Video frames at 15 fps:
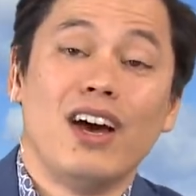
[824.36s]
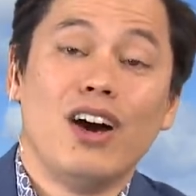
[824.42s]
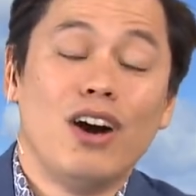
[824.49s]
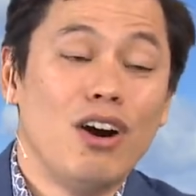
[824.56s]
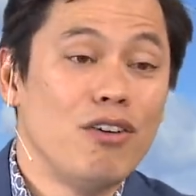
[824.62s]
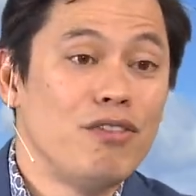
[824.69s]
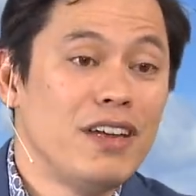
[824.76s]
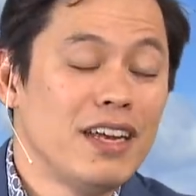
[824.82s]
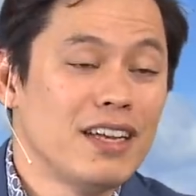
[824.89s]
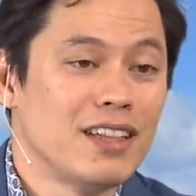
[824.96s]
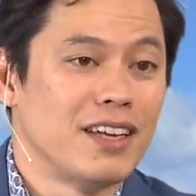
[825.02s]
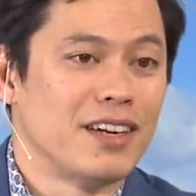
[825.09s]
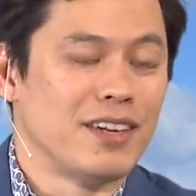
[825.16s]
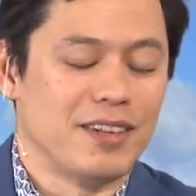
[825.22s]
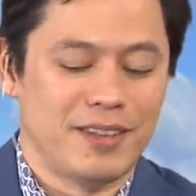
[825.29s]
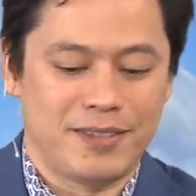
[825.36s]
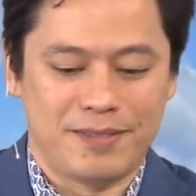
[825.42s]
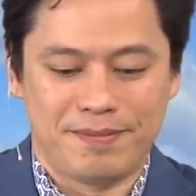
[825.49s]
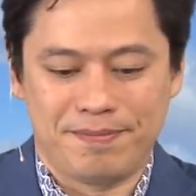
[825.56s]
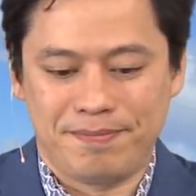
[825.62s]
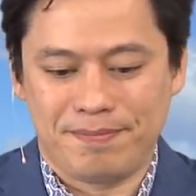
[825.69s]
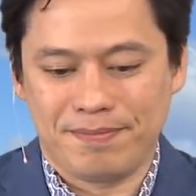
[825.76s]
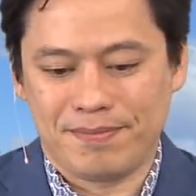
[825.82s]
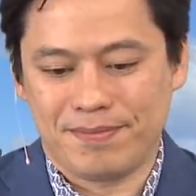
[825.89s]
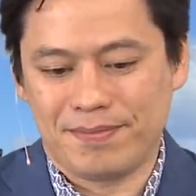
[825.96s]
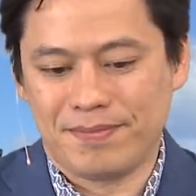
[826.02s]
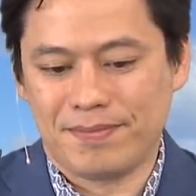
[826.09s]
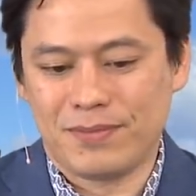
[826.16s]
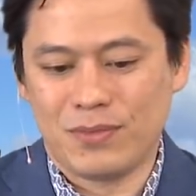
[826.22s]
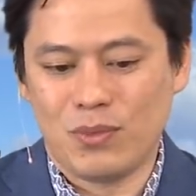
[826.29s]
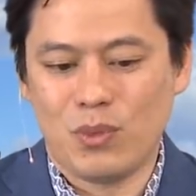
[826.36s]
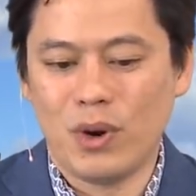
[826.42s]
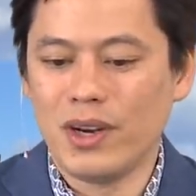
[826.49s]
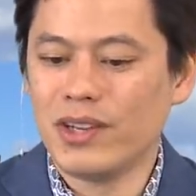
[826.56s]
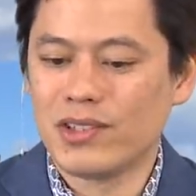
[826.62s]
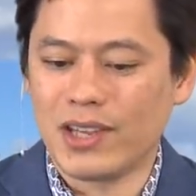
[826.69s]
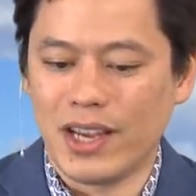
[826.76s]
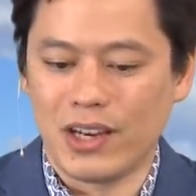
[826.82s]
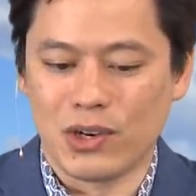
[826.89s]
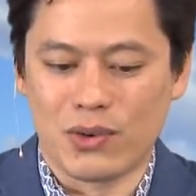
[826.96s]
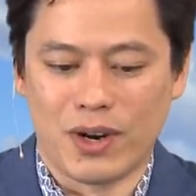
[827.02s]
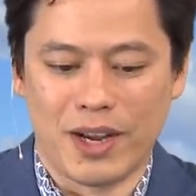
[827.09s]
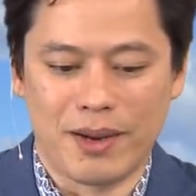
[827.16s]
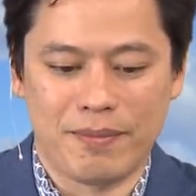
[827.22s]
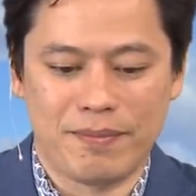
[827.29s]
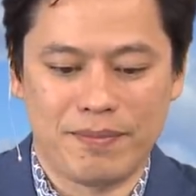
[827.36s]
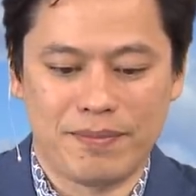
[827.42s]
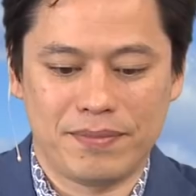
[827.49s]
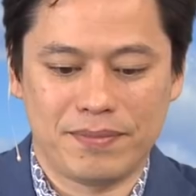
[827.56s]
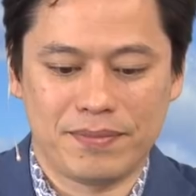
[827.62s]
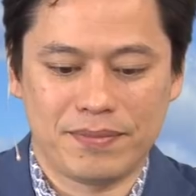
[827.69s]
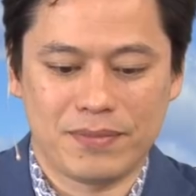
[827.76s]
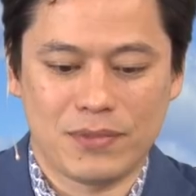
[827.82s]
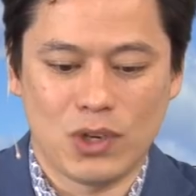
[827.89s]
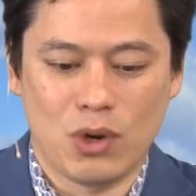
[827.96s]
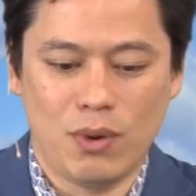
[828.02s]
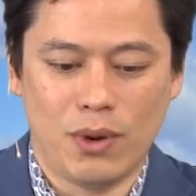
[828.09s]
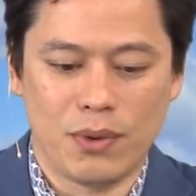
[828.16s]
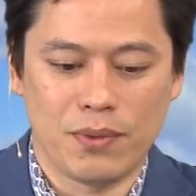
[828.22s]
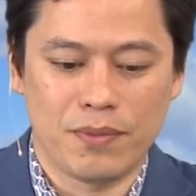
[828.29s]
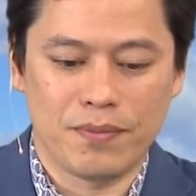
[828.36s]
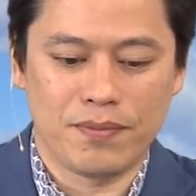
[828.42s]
of England. What is hate crime? Quote,